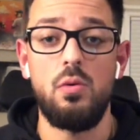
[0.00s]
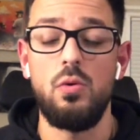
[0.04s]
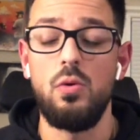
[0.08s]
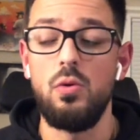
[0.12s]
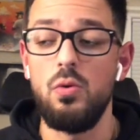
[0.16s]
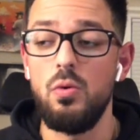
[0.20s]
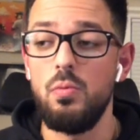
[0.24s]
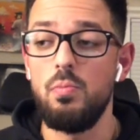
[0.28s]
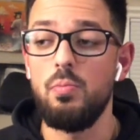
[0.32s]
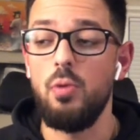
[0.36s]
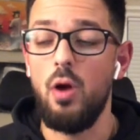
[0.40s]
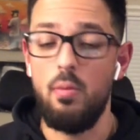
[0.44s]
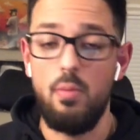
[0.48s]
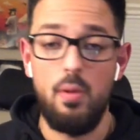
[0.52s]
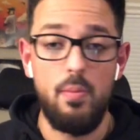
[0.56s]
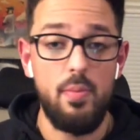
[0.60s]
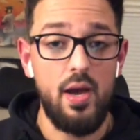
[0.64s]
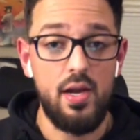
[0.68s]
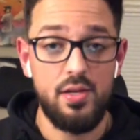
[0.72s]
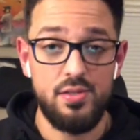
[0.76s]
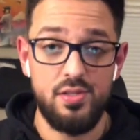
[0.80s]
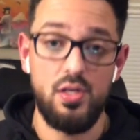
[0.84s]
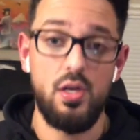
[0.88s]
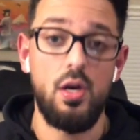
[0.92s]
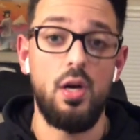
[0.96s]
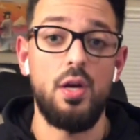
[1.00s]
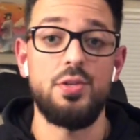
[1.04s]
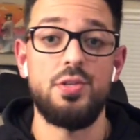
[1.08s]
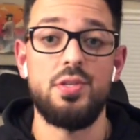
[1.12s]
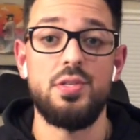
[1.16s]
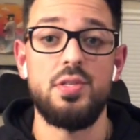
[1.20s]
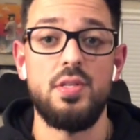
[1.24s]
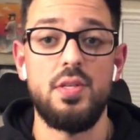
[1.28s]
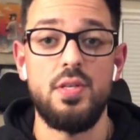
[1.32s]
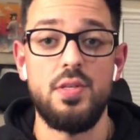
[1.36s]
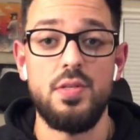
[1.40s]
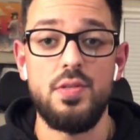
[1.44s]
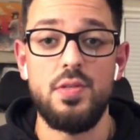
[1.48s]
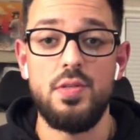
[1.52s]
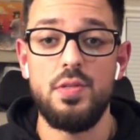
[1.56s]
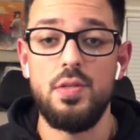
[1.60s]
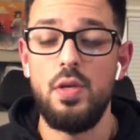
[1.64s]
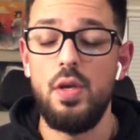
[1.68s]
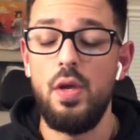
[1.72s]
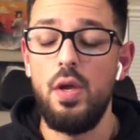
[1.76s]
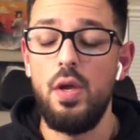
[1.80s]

who brought me back to consciousness,